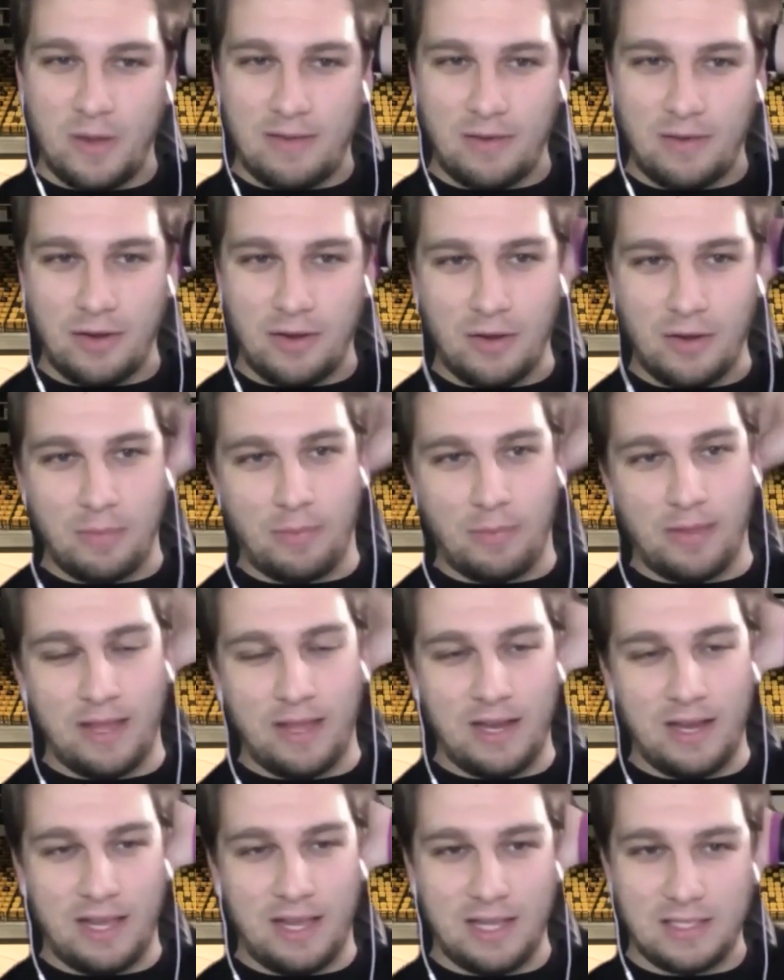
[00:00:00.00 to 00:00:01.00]
you're playing
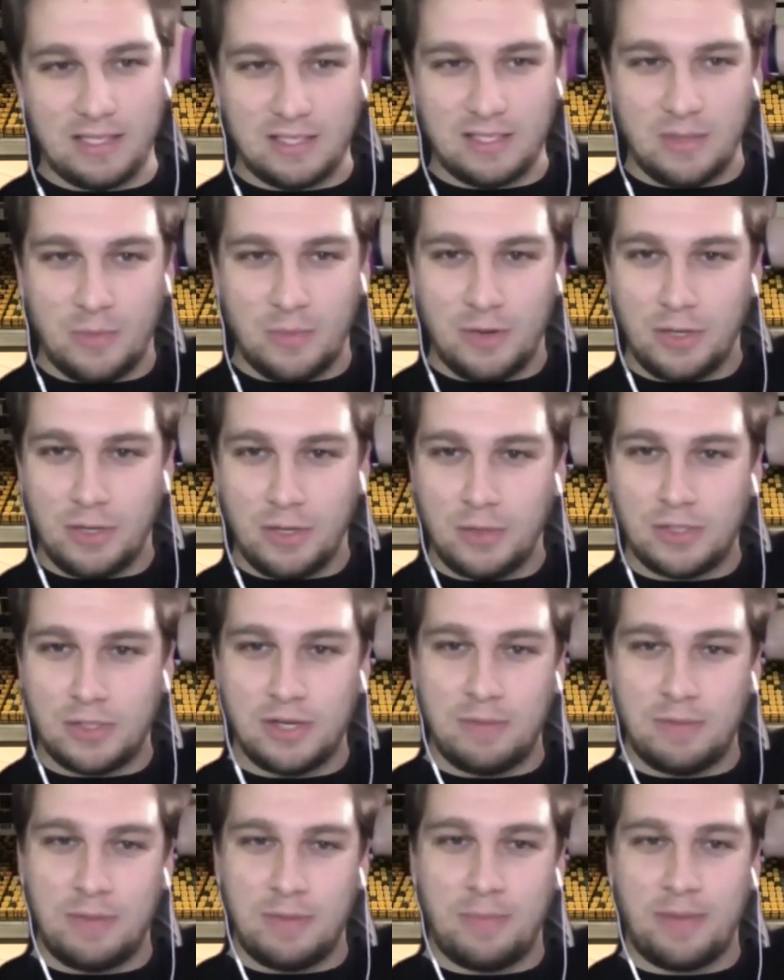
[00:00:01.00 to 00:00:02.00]
against someone you
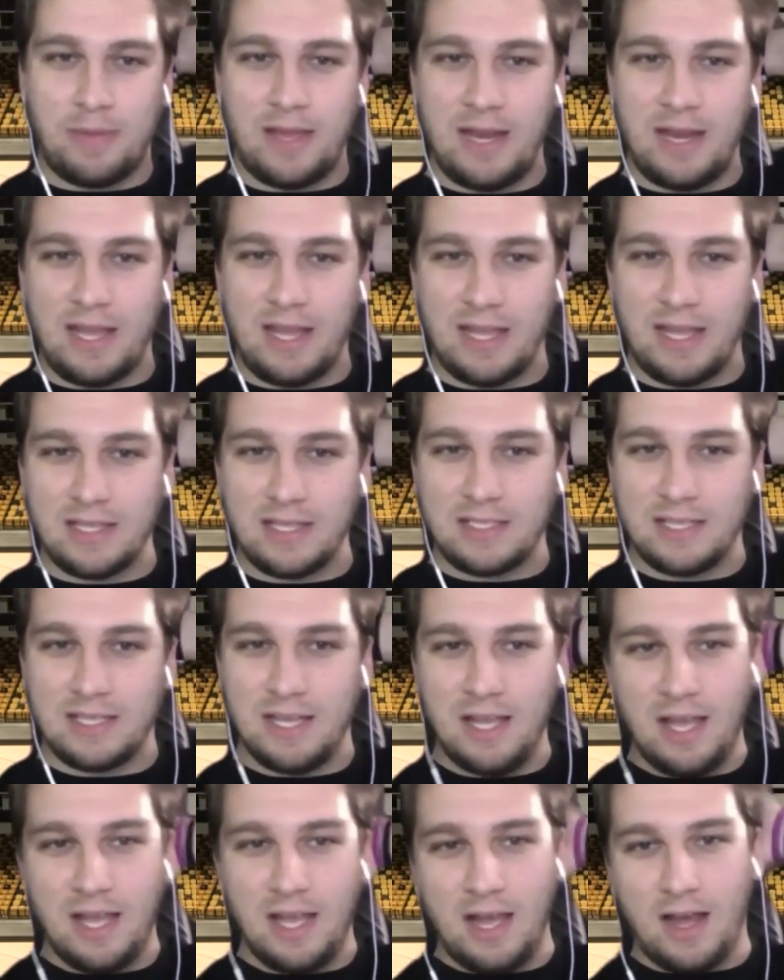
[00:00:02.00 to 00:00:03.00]
shouldn't be playing against.
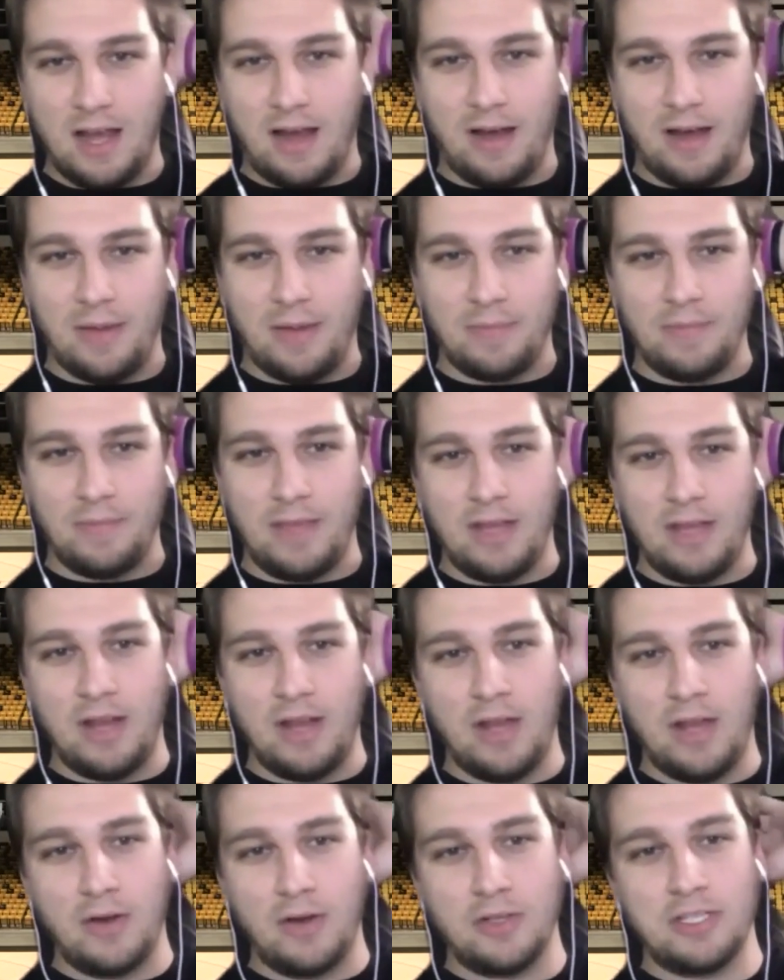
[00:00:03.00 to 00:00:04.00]

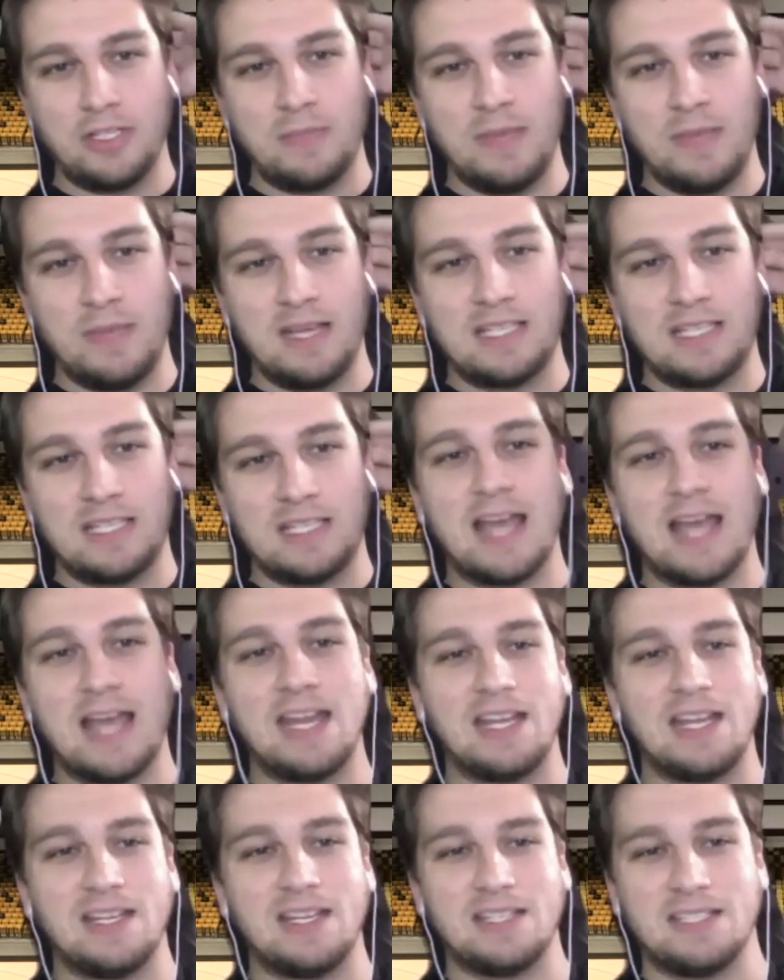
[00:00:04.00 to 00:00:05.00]
It'll just be
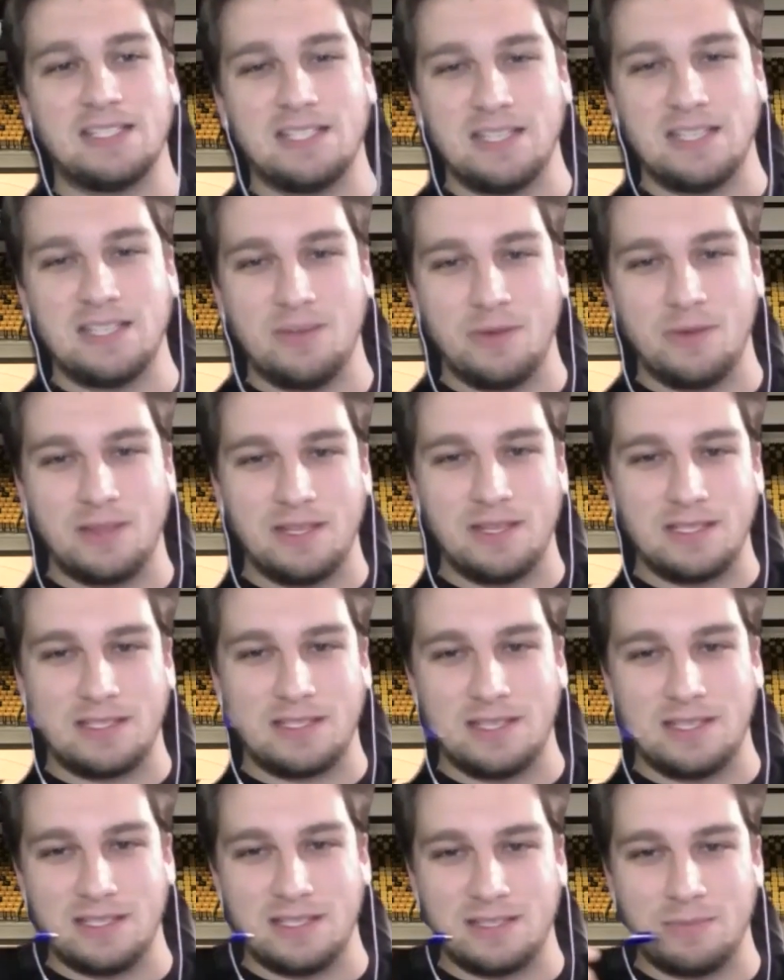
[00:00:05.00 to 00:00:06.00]
exciting to see what
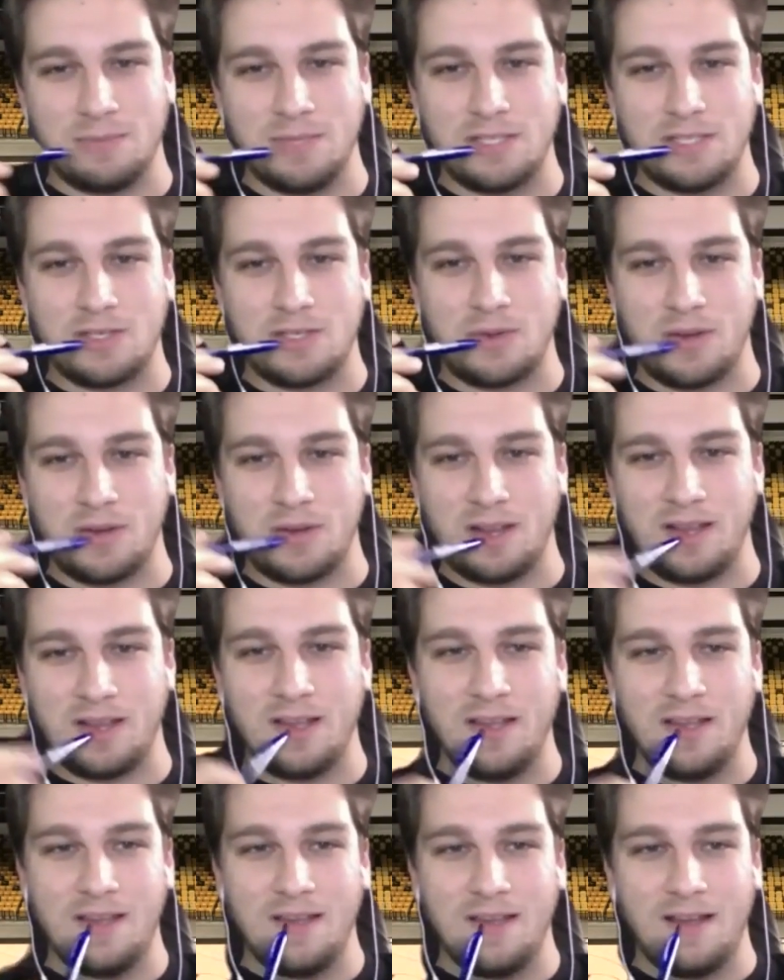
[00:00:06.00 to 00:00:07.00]
this mystery
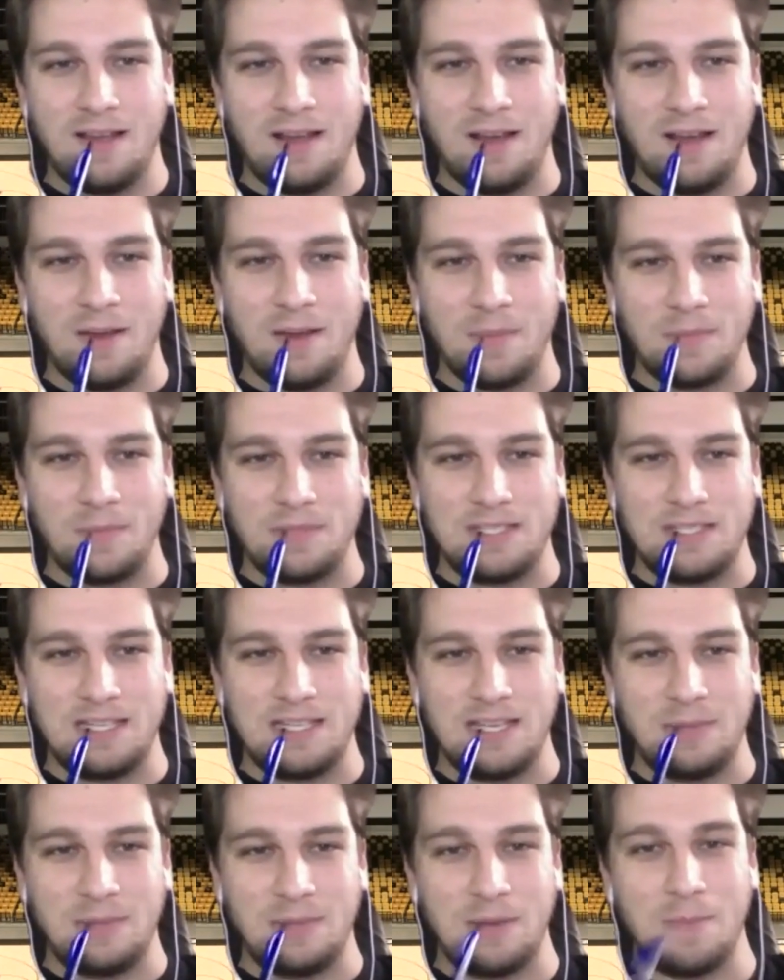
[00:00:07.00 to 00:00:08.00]

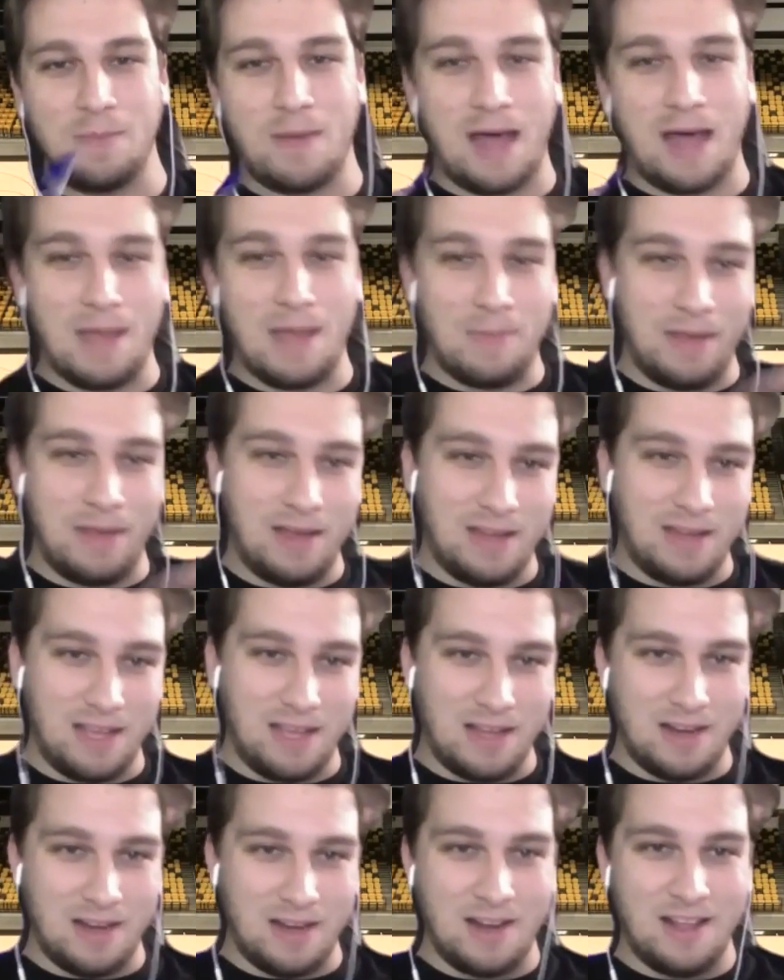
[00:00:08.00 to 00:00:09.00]
team, in my
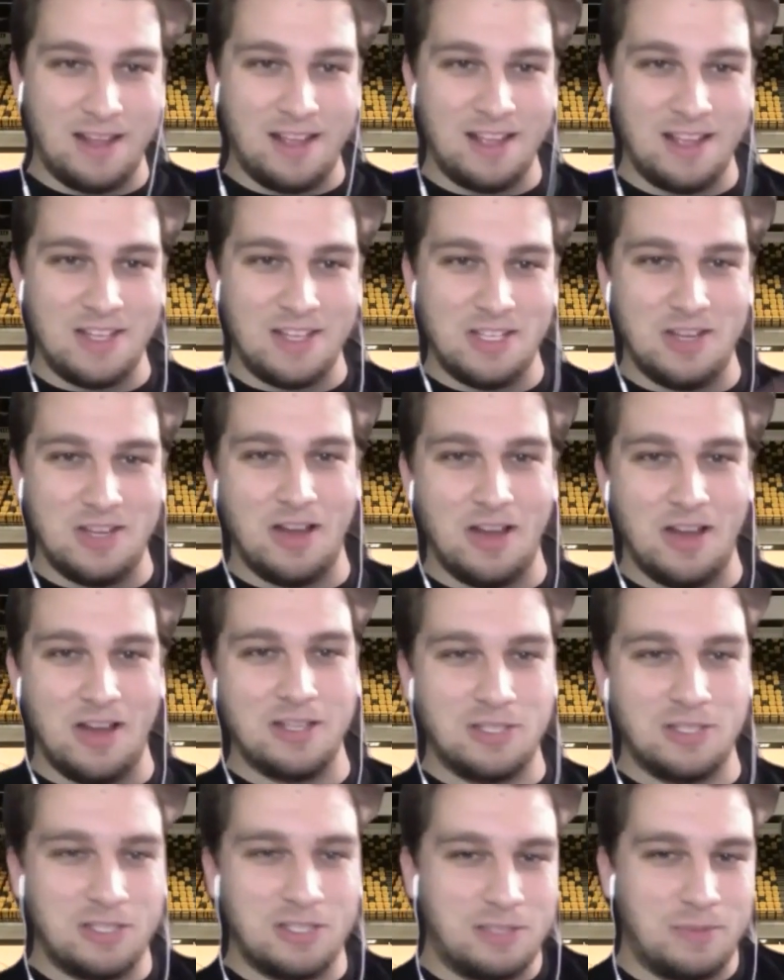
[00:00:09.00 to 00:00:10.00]
opinion, does,
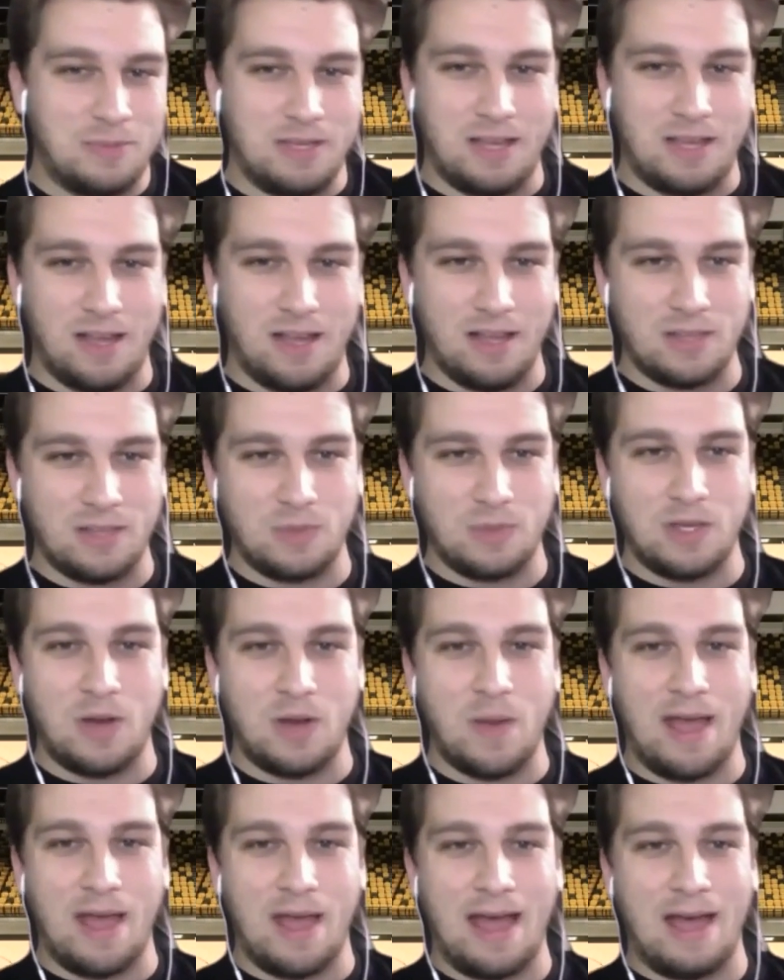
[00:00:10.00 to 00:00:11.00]
just because we
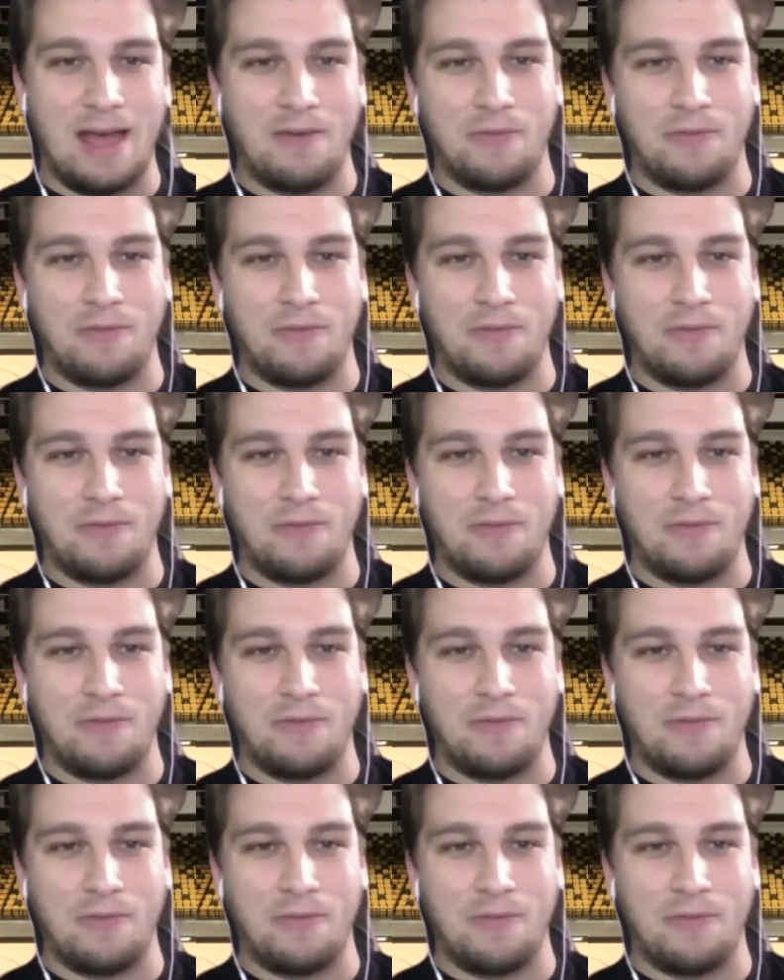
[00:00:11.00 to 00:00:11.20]
don't have